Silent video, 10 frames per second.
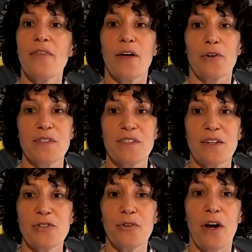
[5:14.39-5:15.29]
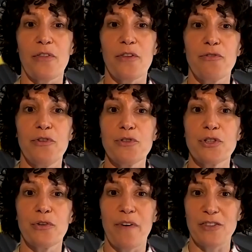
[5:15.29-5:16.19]
that are centered on the
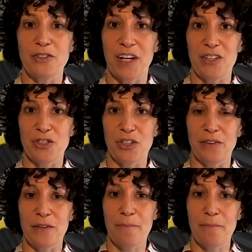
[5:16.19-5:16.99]
future of education.